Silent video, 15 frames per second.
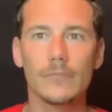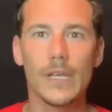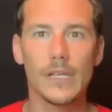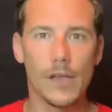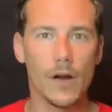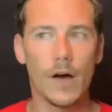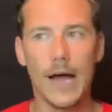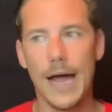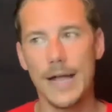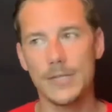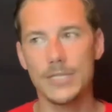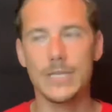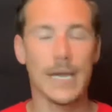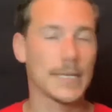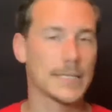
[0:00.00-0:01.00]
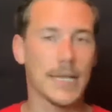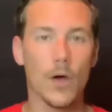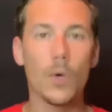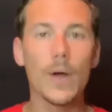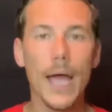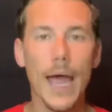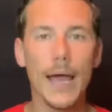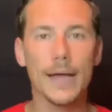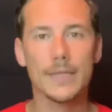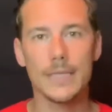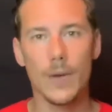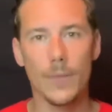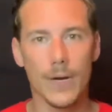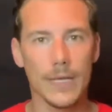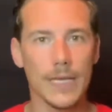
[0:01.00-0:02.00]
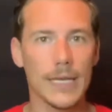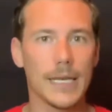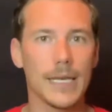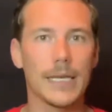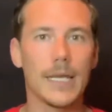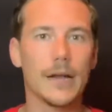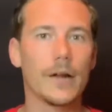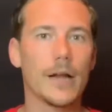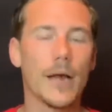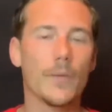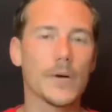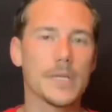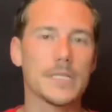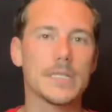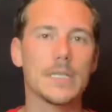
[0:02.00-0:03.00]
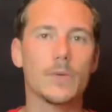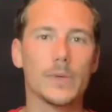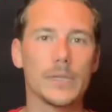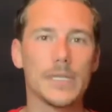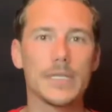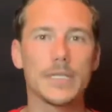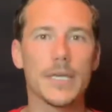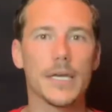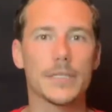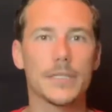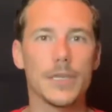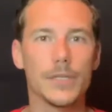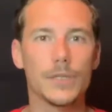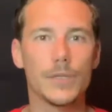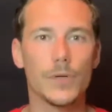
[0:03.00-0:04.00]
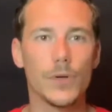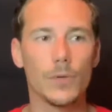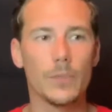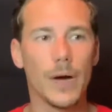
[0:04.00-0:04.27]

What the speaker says: I just kind of say, okay, because I want to get in there and I want to see what these kids can do.